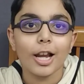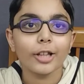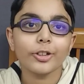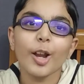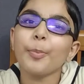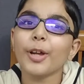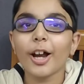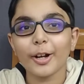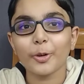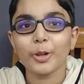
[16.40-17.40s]
Let's sleep
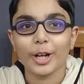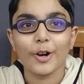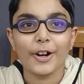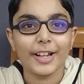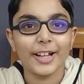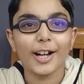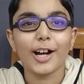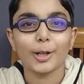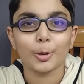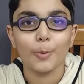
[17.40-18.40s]
here and do recording
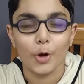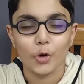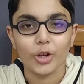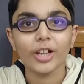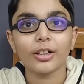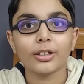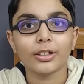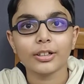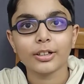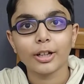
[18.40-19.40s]
tomorrow, okay?
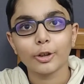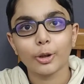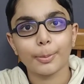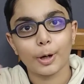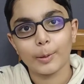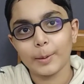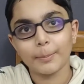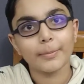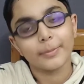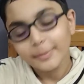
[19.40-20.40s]
No problem.
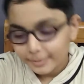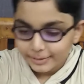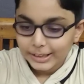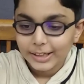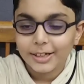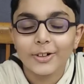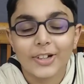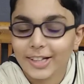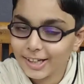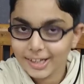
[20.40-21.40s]

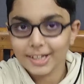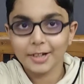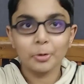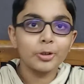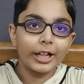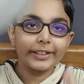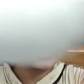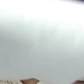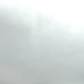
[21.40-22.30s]
Okay. Good night.